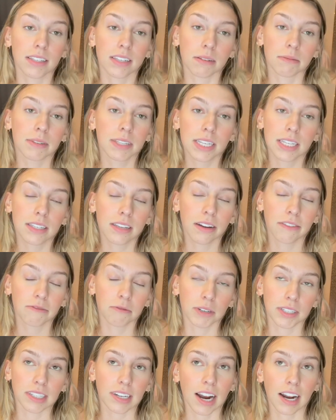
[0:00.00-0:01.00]
some of this stuff
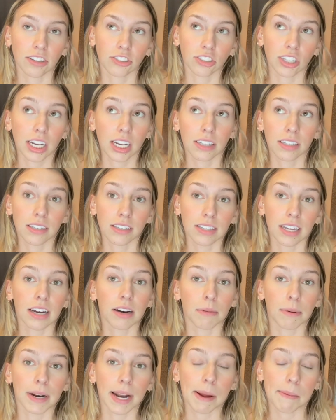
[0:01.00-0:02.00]
wasn't actually in the sale,
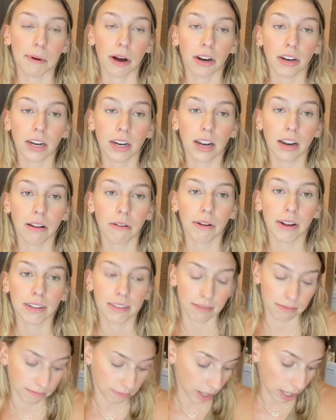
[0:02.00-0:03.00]
but I bought it
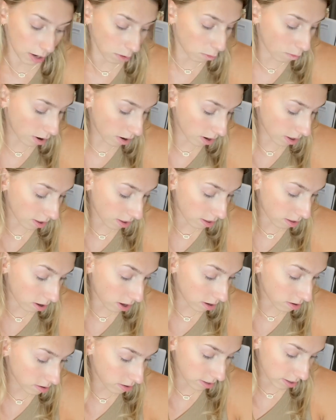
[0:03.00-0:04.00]
anyways. Like one of the
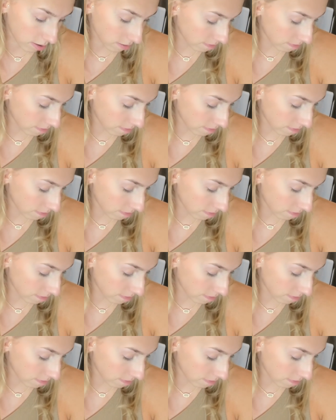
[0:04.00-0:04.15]
things.